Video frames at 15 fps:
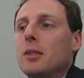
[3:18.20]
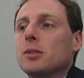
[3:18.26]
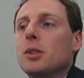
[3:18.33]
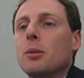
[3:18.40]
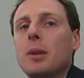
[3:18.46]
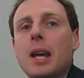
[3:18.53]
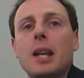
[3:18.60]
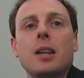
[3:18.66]

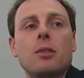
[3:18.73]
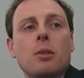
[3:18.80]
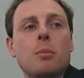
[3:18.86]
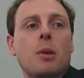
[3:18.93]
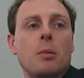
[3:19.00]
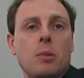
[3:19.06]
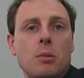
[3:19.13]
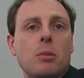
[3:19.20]
so getting to a
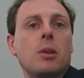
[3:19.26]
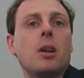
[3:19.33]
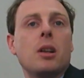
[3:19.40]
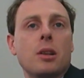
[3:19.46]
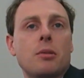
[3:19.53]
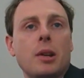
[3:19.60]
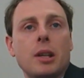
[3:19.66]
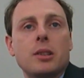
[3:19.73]
point where we'll
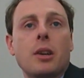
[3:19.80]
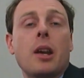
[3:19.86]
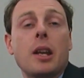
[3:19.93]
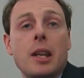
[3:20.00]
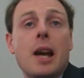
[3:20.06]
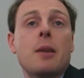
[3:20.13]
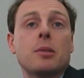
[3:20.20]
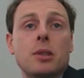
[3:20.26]
all agree and say,
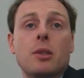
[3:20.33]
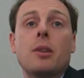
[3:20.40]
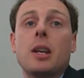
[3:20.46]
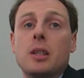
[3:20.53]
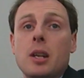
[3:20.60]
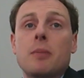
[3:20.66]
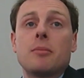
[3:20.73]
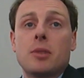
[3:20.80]
okay, now is an
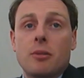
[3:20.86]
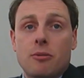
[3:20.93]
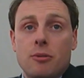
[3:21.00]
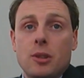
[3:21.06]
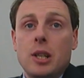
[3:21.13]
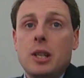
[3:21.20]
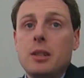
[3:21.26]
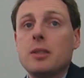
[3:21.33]
okay time to
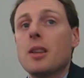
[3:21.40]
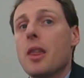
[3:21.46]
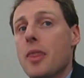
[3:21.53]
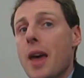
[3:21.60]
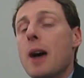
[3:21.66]
freeze,